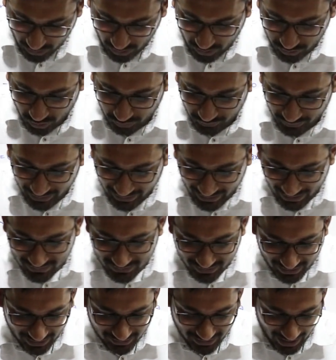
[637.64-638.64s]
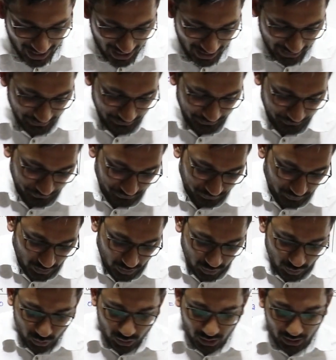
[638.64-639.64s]
So we can say that
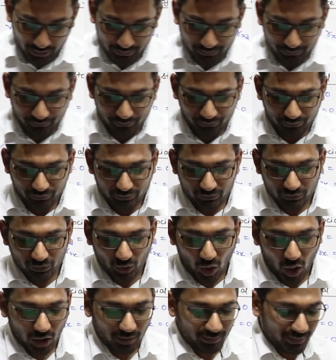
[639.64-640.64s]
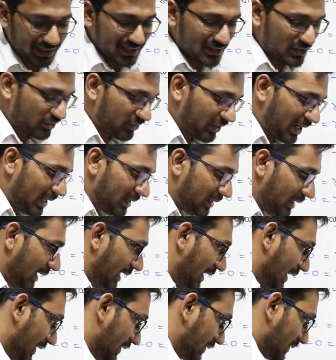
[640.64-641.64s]
your normal strain
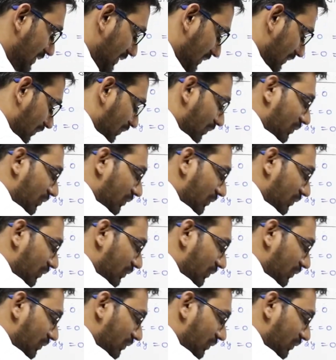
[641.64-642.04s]
is,